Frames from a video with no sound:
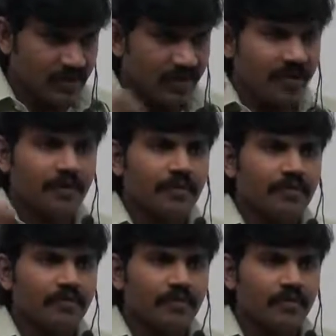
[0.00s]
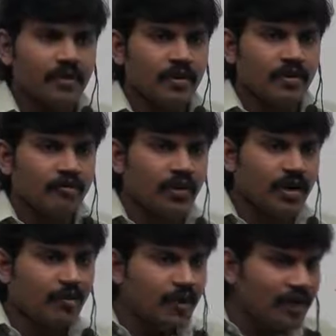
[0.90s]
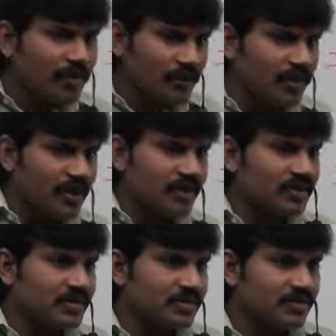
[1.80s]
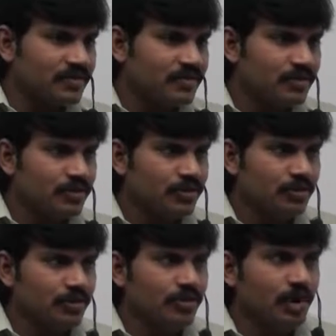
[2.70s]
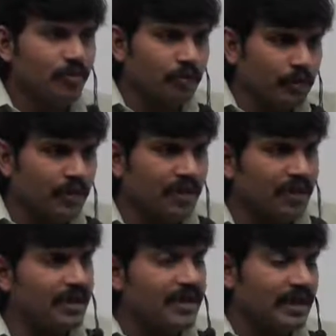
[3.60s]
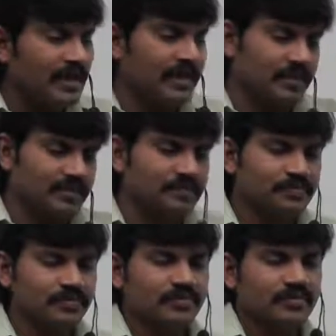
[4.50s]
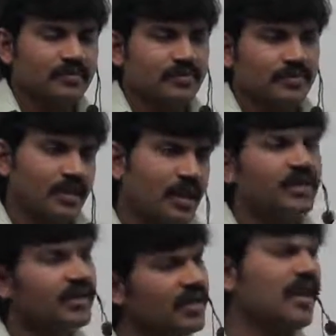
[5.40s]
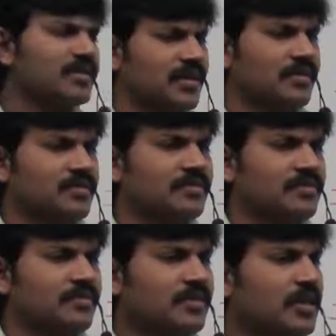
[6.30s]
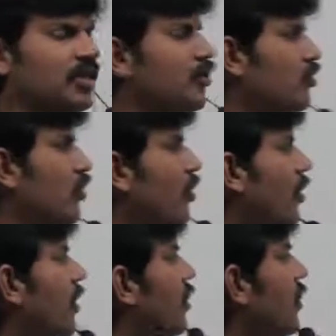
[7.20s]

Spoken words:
Arey, for how many members you are preparing dinner? Like he asked. Then you told